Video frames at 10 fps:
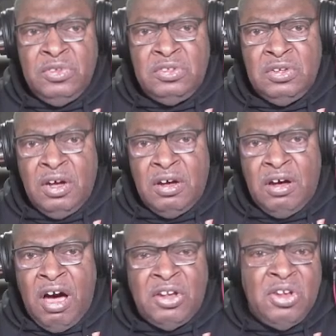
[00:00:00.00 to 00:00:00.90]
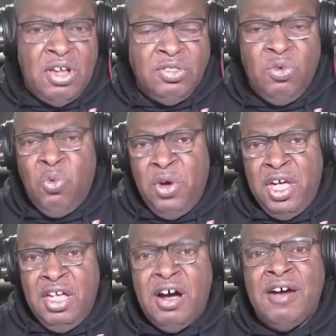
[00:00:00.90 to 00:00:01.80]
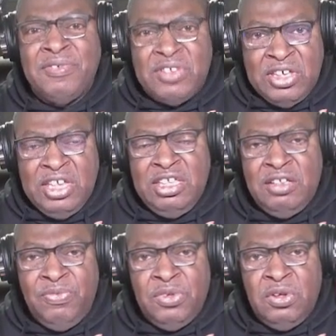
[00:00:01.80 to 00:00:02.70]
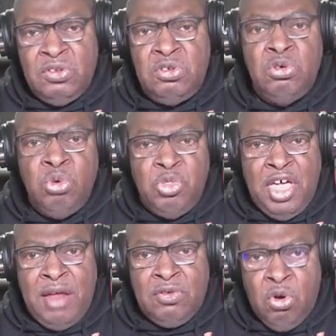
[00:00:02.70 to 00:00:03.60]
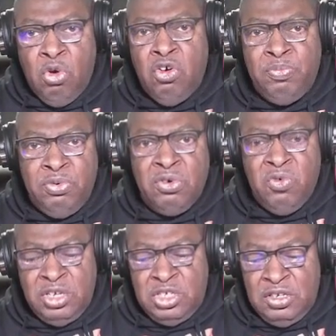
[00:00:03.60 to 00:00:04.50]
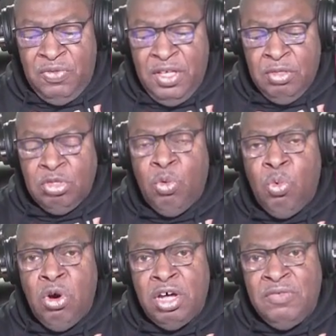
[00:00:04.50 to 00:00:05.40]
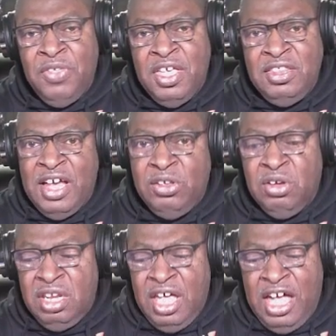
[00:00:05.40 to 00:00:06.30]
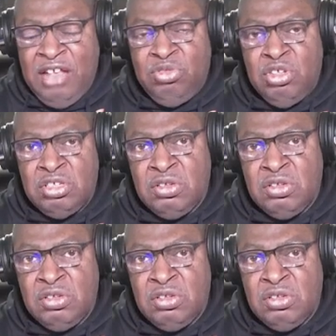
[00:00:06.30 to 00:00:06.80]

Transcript: another way of getting to that chord progression. The 1, now you can add this